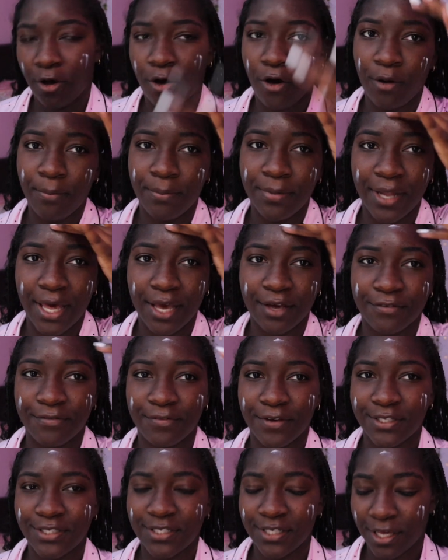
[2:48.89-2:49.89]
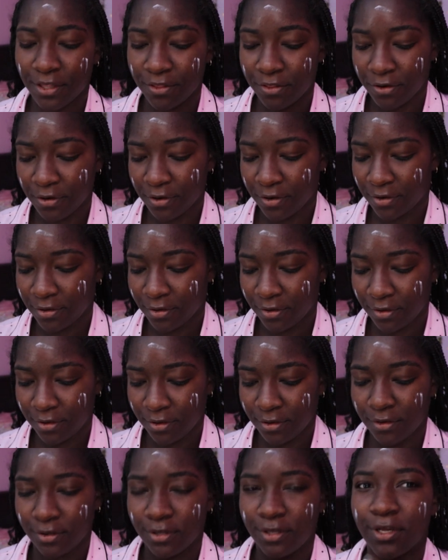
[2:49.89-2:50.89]
all black fit together
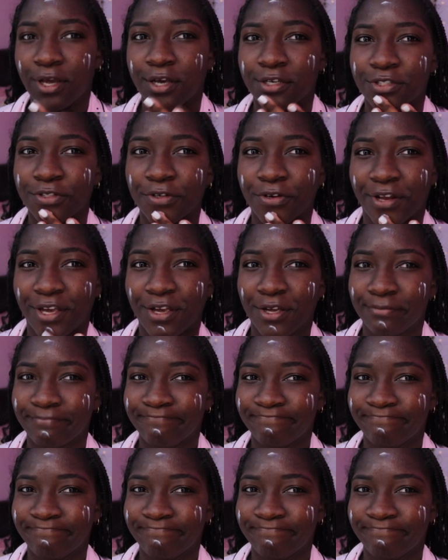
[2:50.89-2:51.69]
yesterday.